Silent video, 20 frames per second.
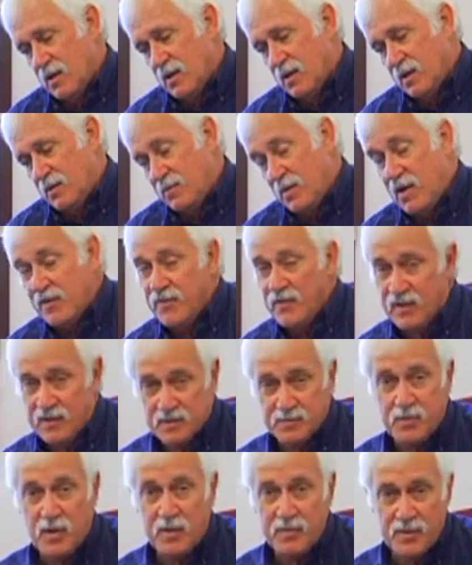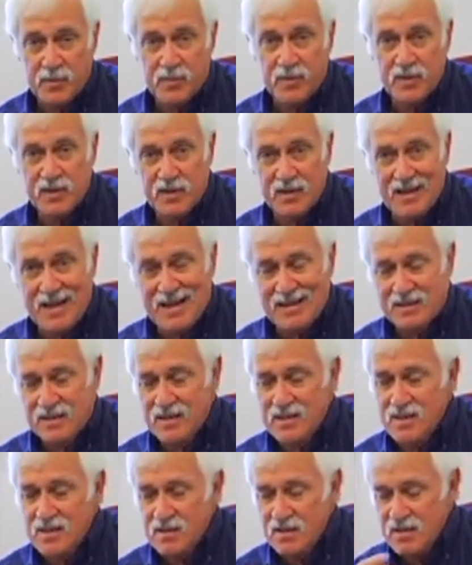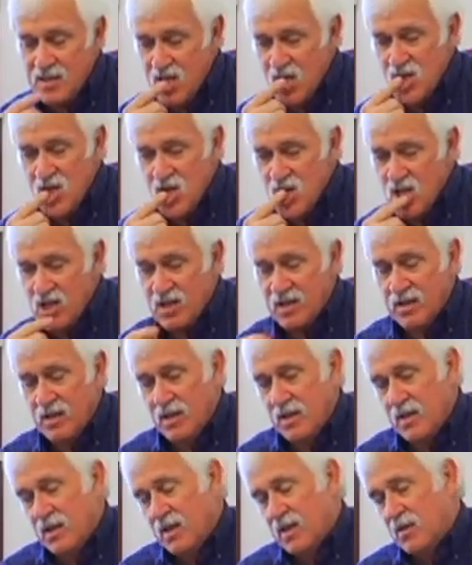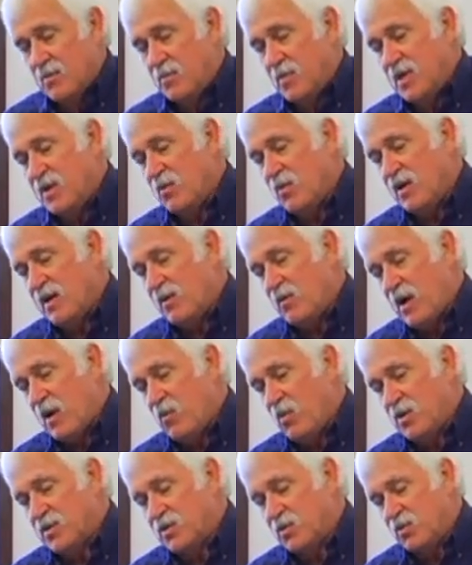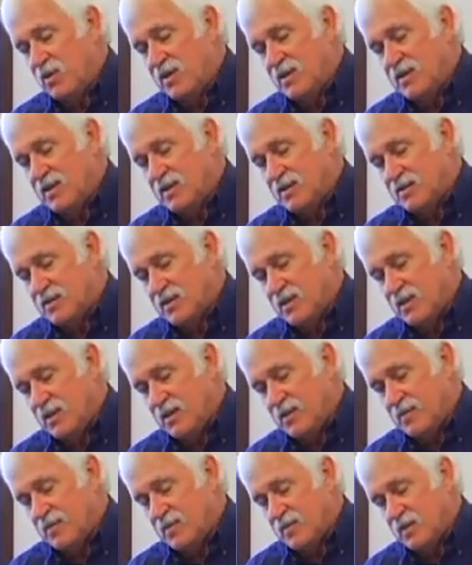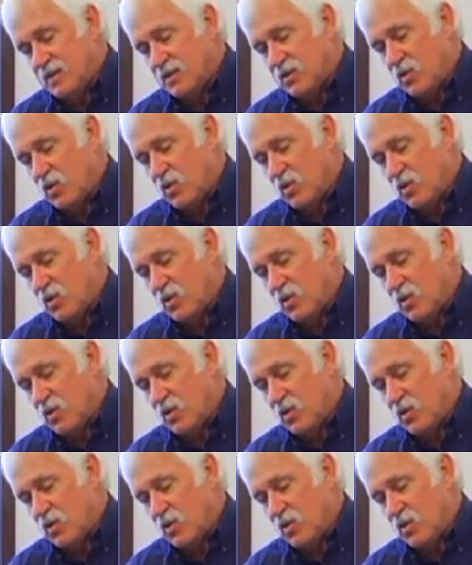Matter of fact, that's probably a pretty good idea. But anyway, I wanted to read this this